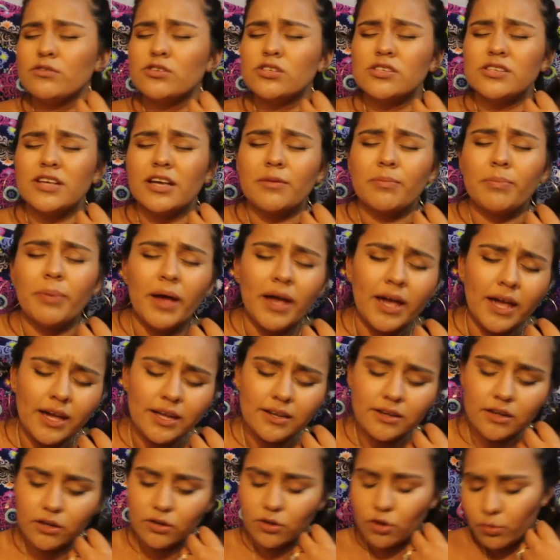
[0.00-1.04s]
just, like,
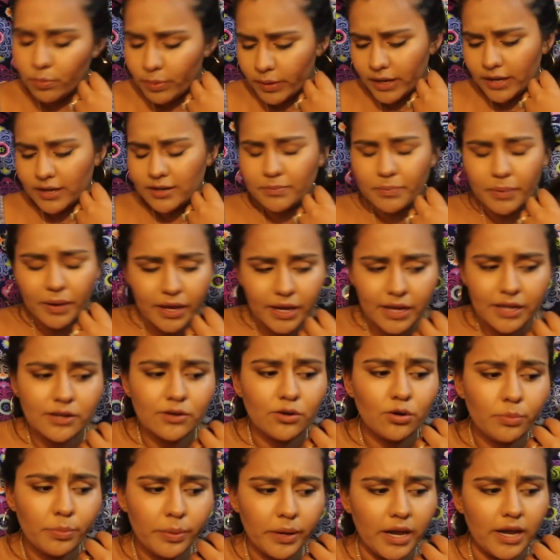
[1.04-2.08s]
pain, no pain, pain,
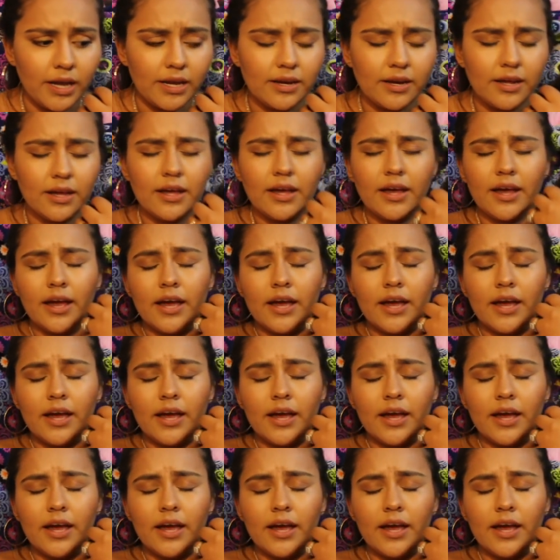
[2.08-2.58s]
no pain.